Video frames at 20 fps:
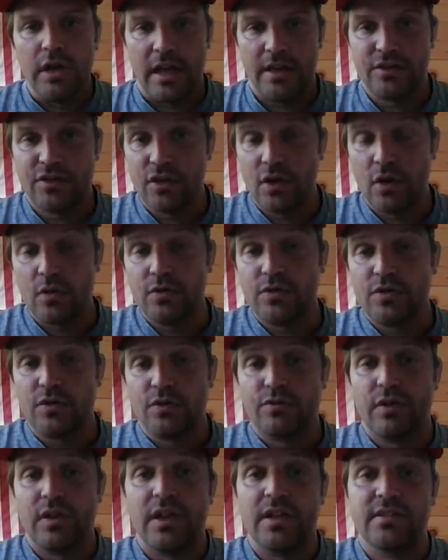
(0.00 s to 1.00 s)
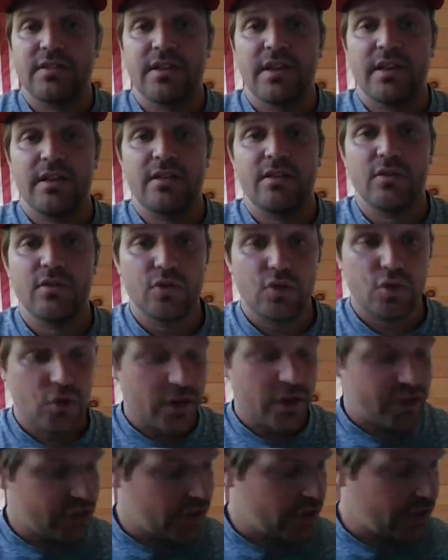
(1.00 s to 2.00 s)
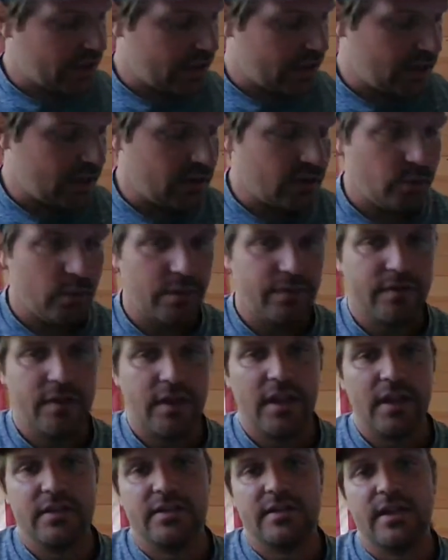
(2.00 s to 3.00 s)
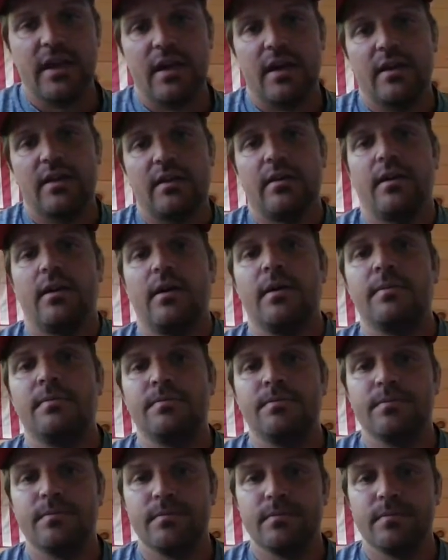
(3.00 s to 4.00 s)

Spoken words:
realize that nutritionally, it's got